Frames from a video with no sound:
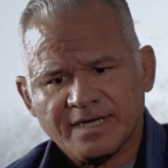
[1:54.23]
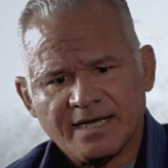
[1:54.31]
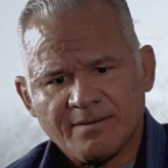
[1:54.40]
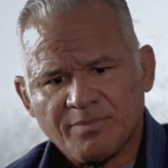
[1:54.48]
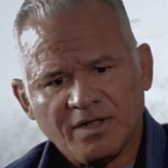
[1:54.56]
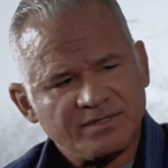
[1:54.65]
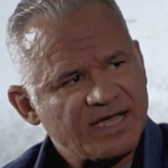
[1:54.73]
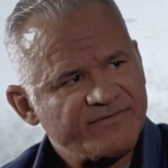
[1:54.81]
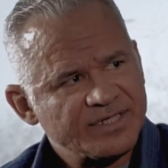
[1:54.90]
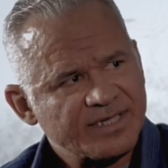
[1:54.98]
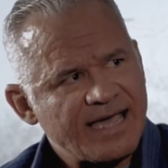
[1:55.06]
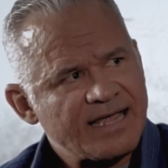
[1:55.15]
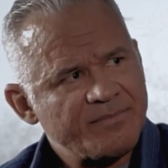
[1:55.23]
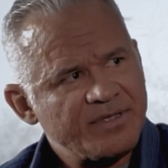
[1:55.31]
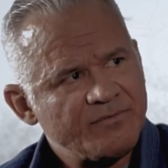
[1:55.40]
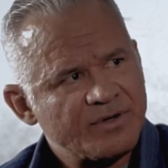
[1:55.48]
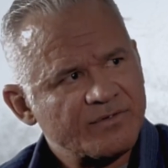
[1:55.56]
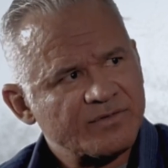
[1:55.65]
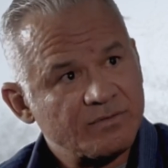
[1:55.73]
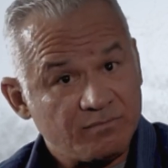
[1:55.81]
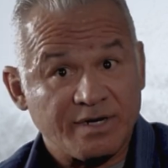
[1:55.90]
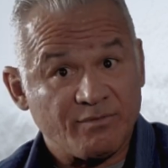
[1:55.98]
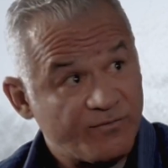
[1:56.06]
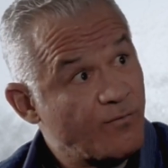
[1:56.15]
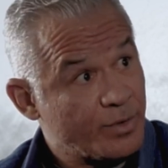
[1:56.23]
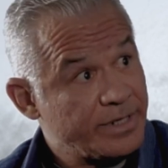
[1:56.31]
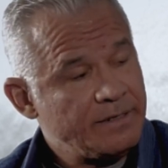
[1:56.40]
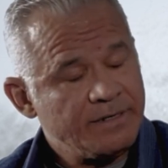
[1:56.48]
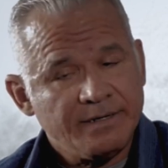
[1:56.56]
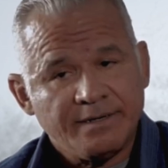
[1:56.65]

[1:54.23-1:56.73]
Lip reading: Paul Nava's academy when I was 40,